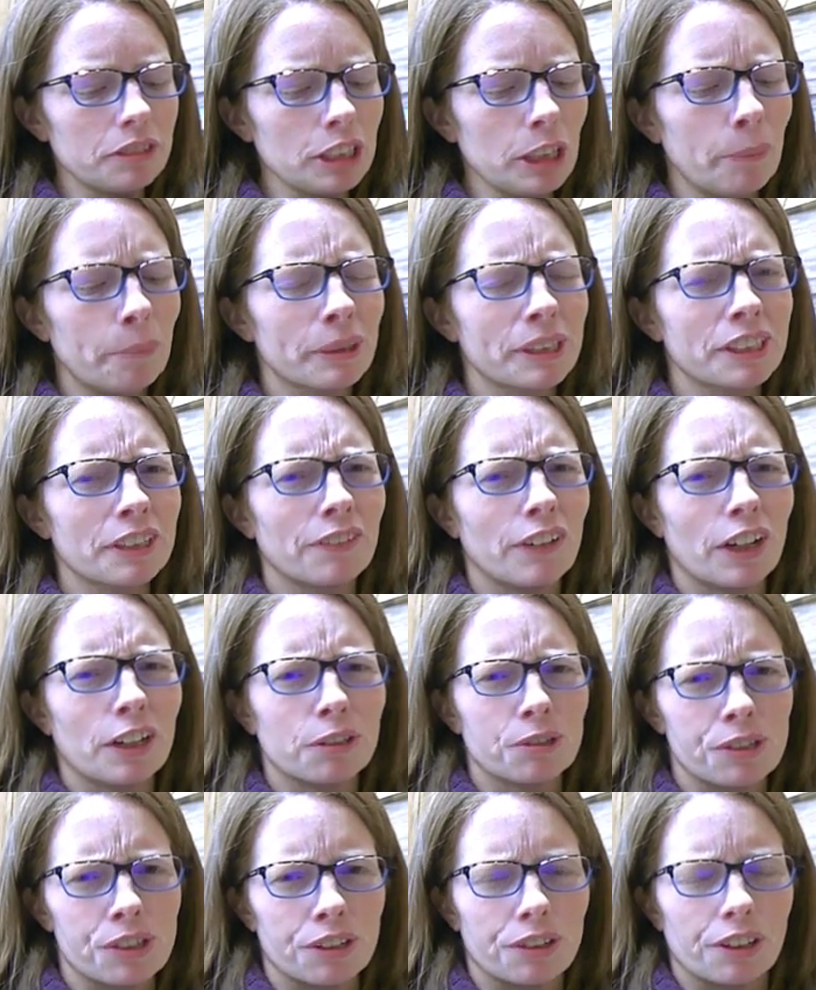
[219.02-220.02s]

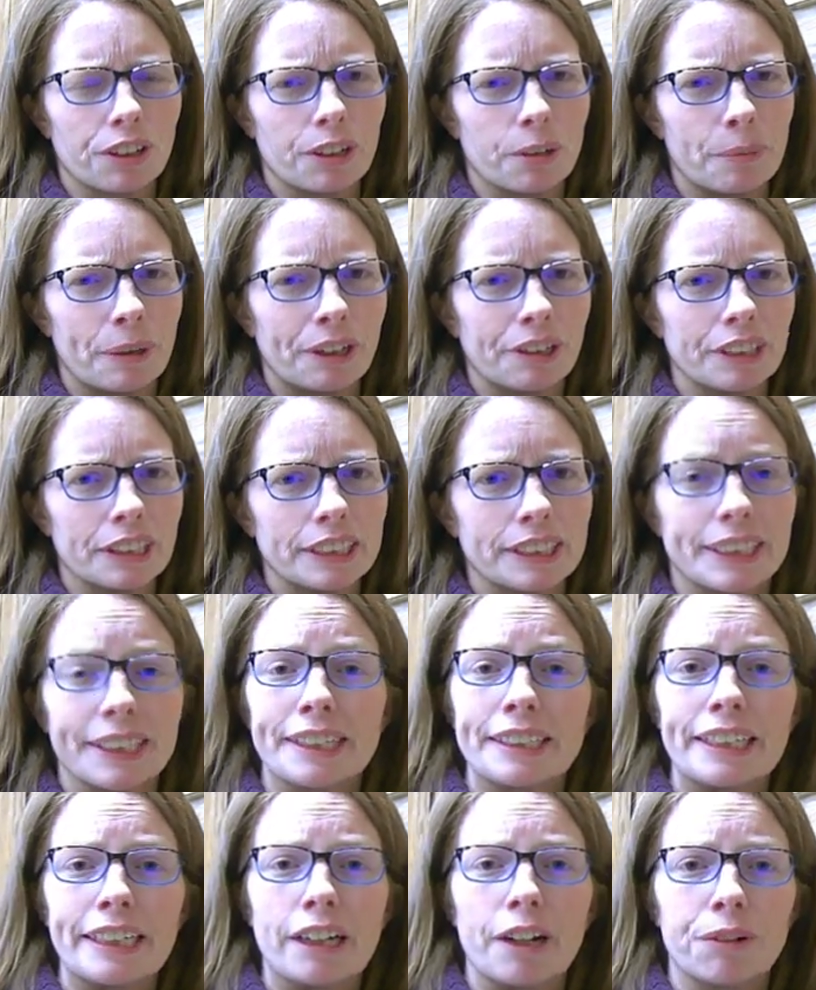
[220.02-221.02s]
Muscovado sugar apparently is
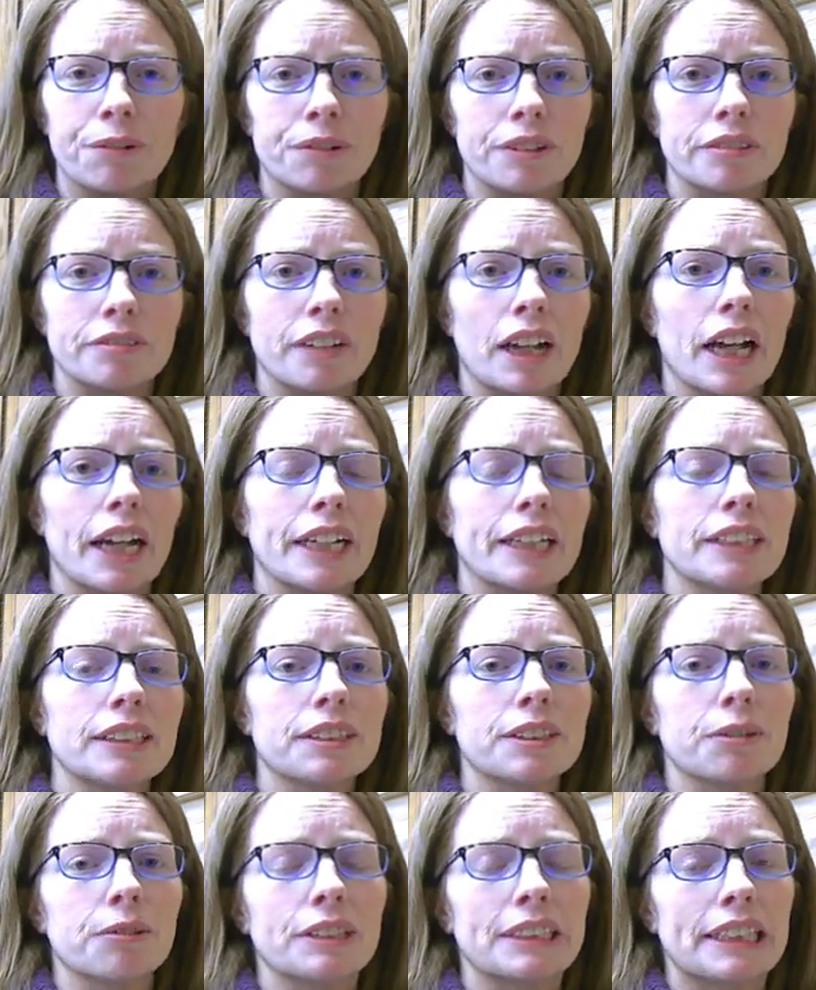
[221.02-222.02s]
like the unrefined,
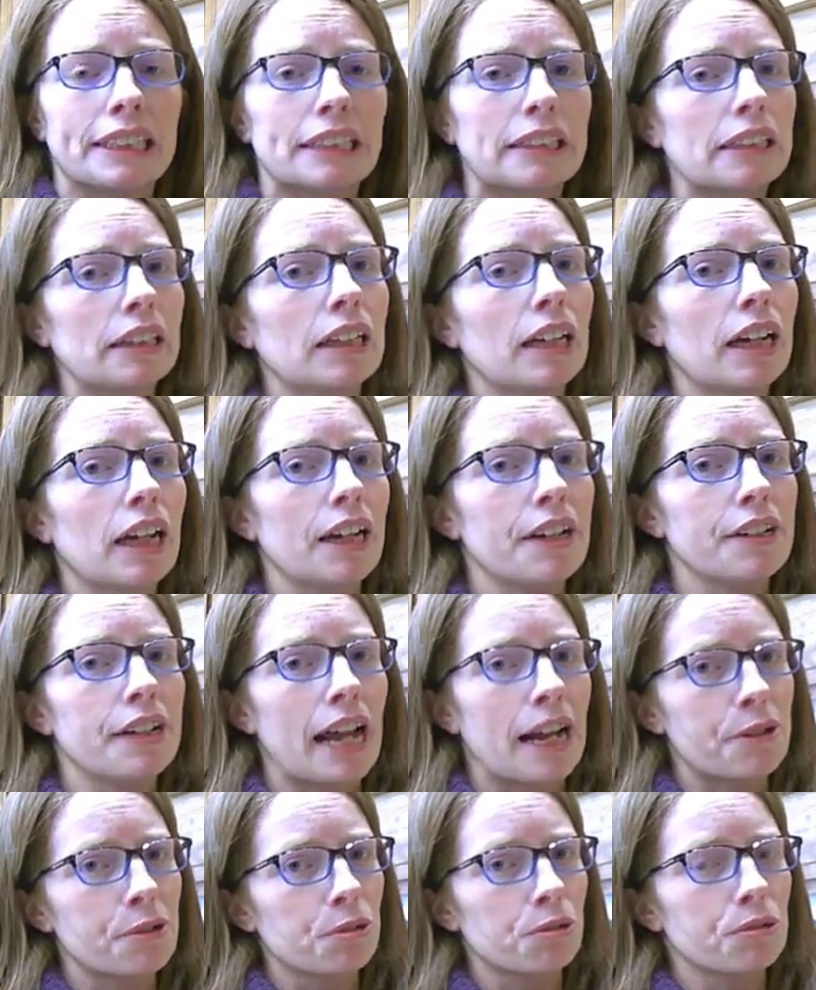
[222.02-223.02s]
so it's like a
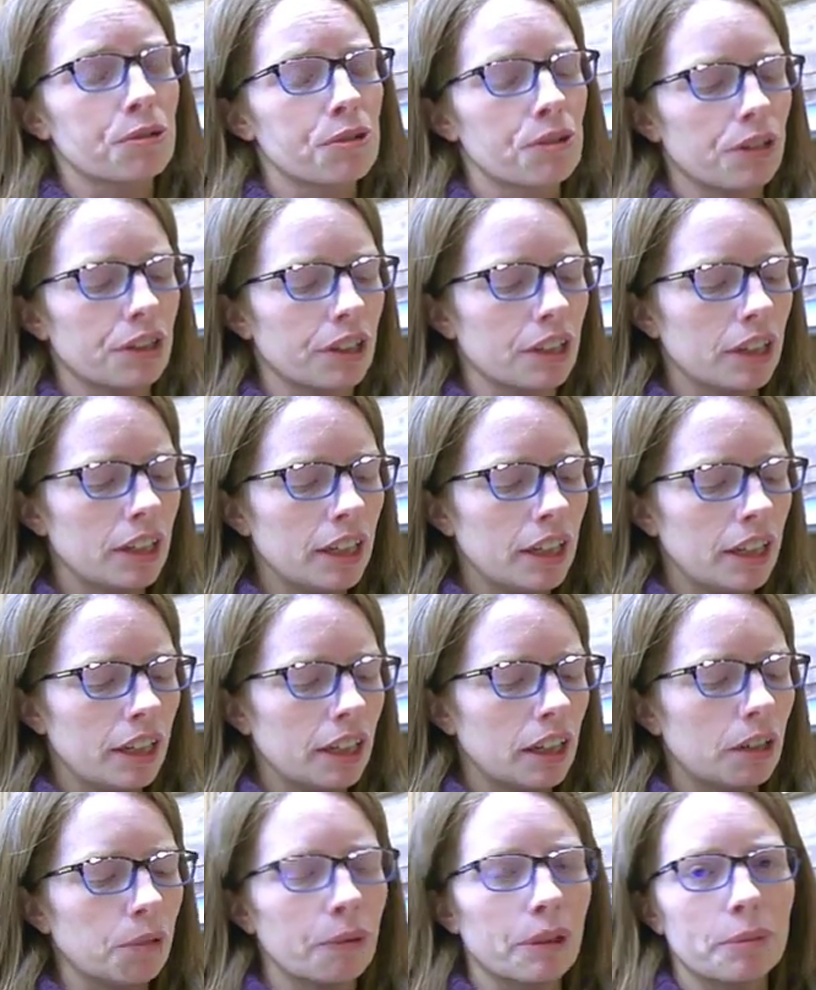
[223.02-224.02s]
natural sugar
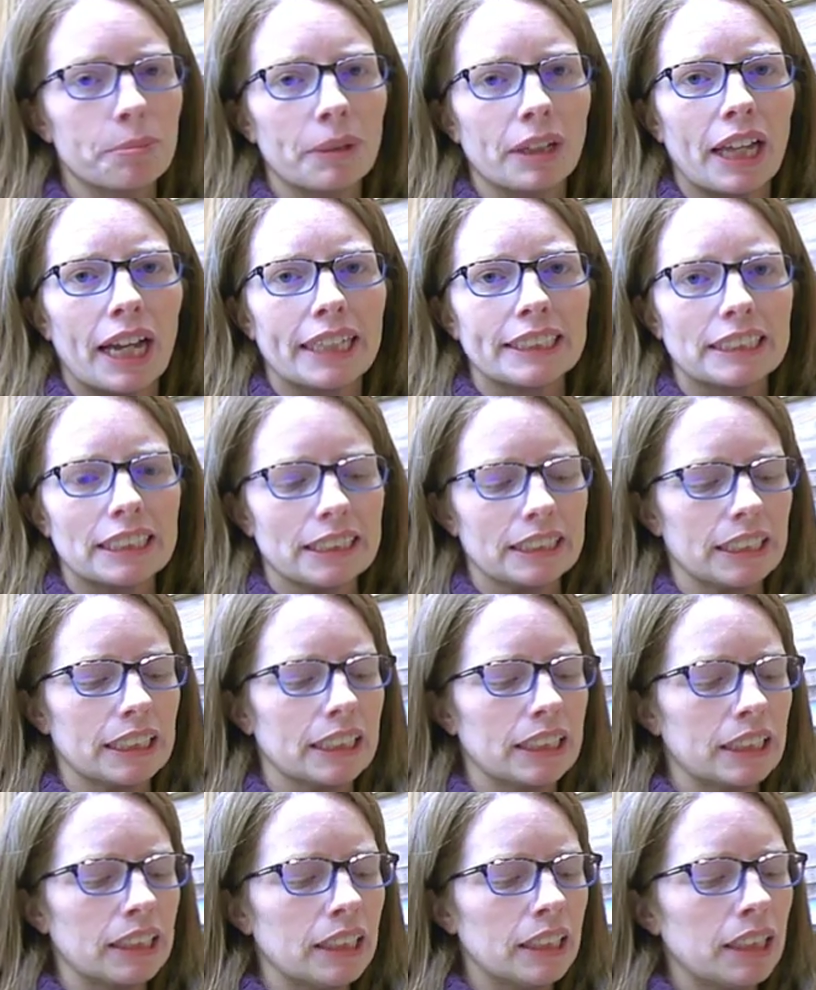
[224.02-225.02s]
with molasses in
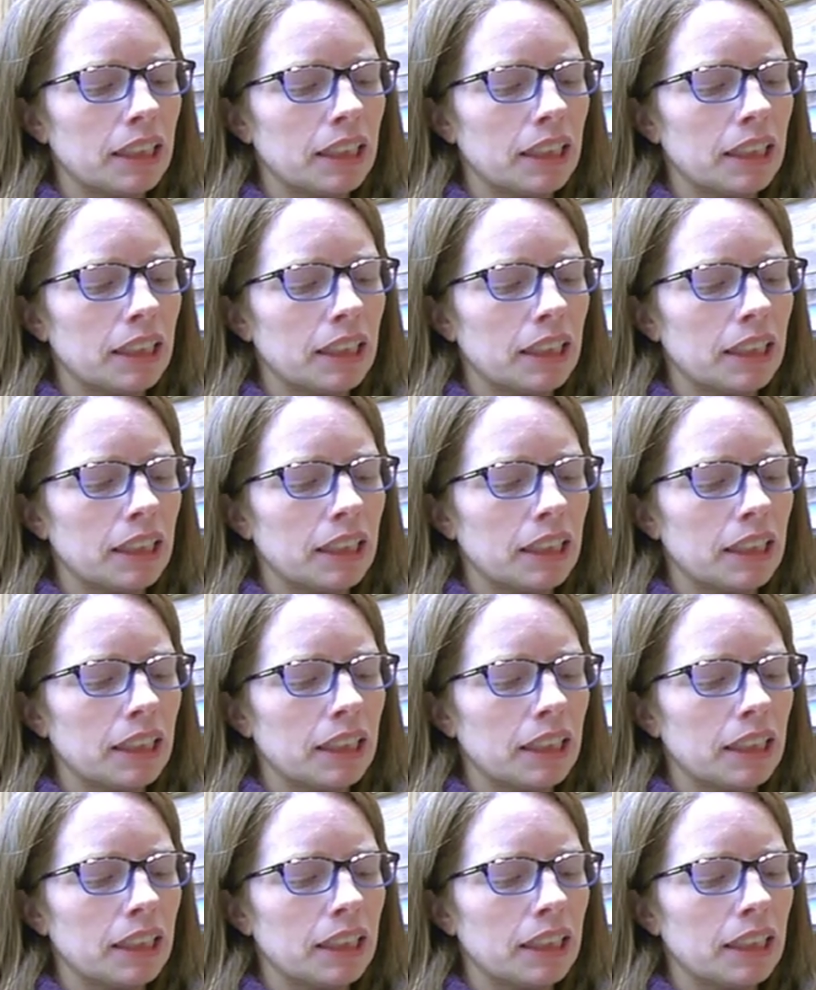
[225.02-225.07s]
it.